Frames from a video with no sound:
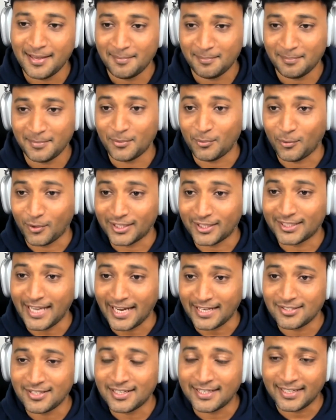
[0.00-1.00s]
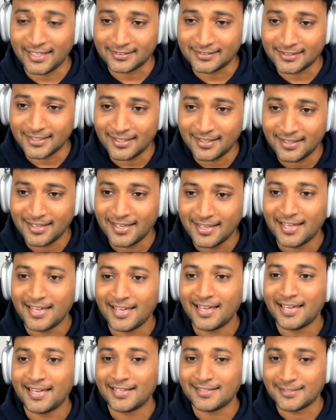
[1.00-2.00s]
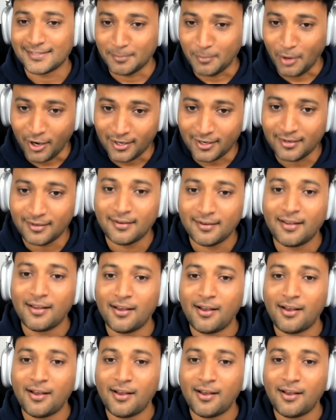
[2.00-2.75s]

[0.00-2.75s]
but what are they actually testing is the model